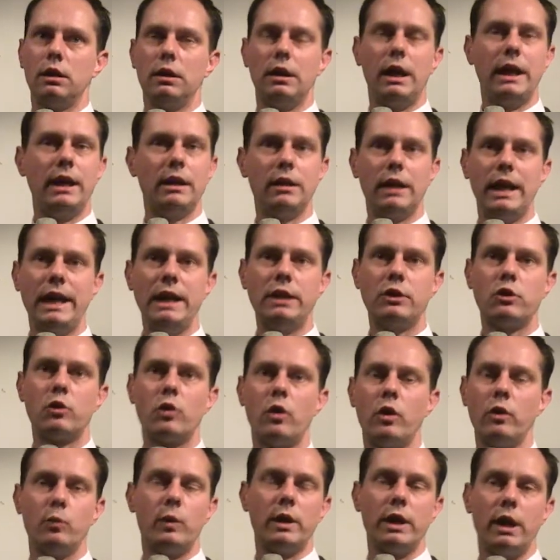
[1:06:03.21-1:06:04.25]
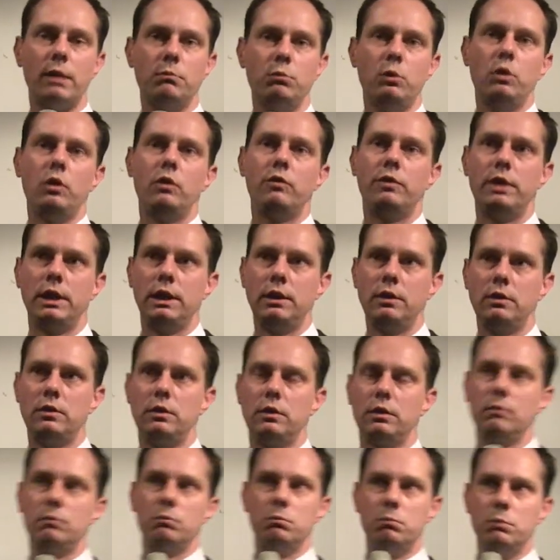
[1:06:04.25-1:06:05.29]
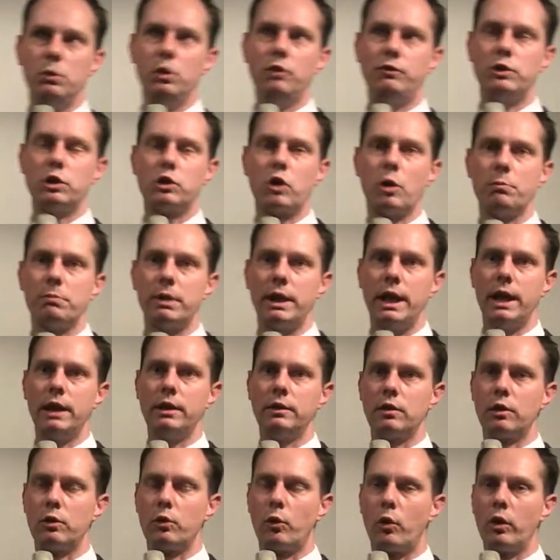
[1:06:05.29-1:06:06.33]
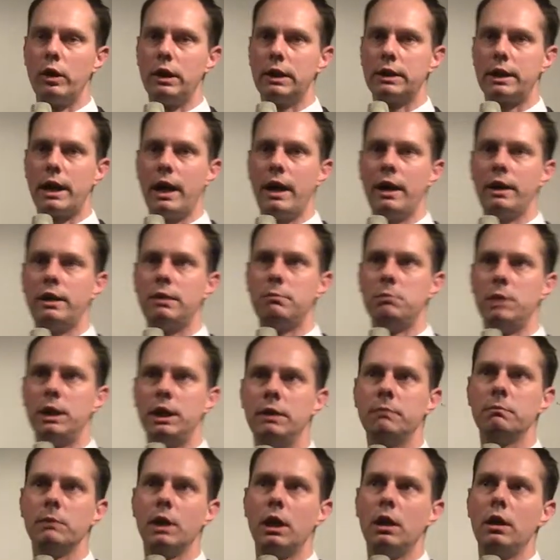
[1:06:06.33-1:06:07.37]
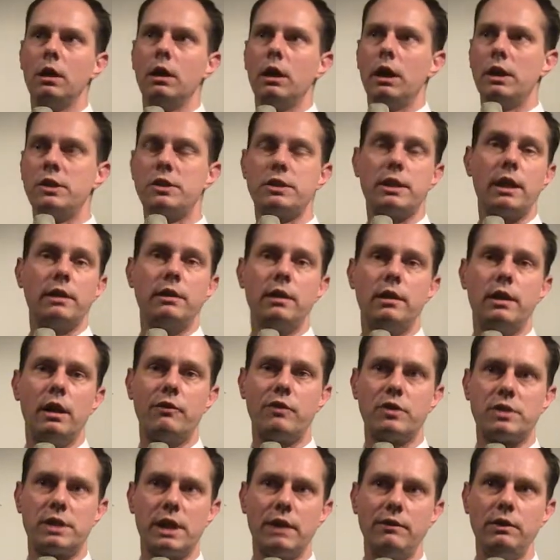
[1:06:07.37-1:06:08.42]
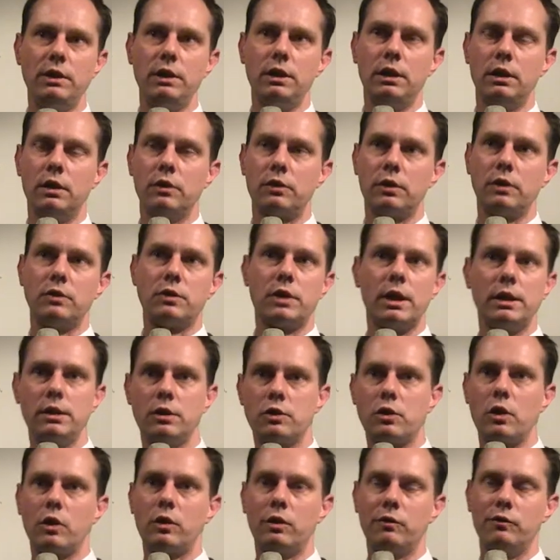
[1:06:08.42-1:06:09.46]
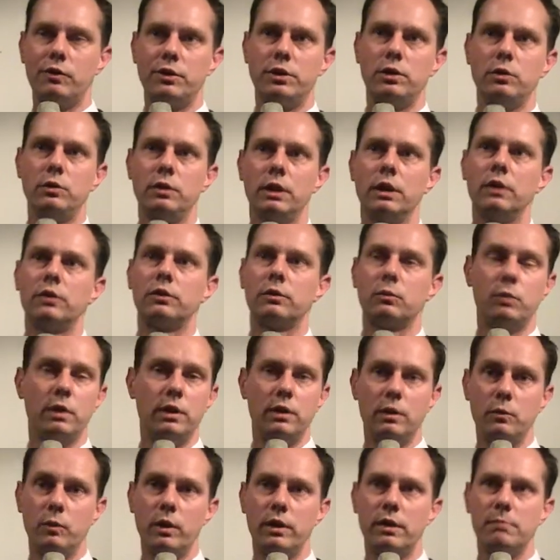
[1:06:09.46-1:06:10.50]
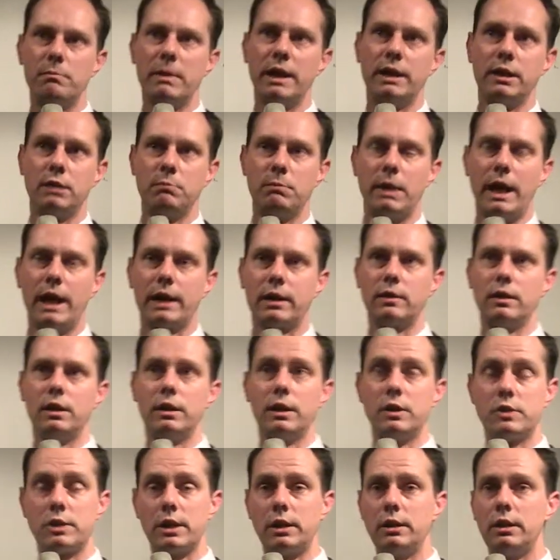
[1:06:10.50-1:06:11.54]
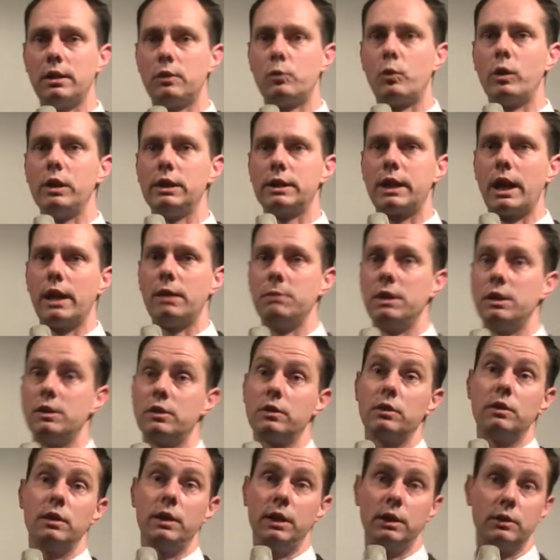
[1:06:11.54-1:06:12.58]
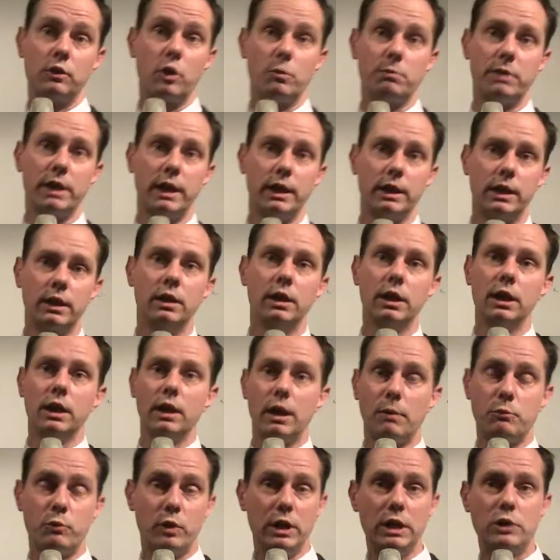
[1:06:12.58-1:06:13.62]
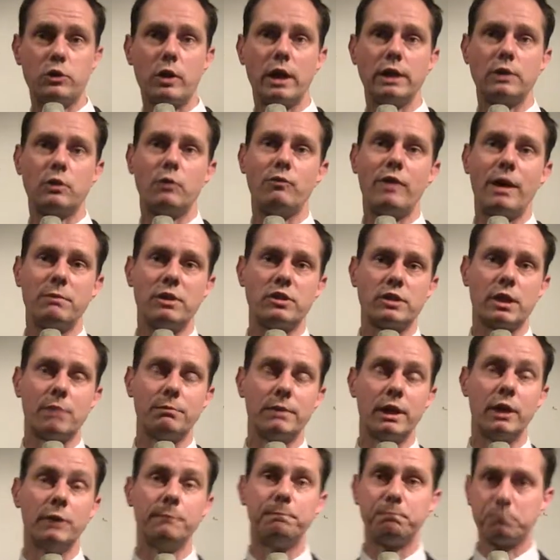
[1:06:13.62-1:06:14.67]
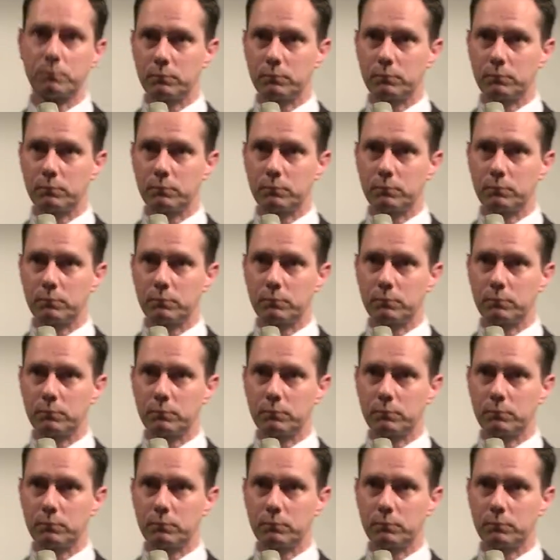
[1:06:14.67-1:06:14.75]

later on when I moved to Copenhagen to the Royal Academy and studied there for 7 years. I studied in Stockholm for 2 years with the men in black, and then I studied at the Royal Academy in Copenhagen. I'm really trying to wrap this up now.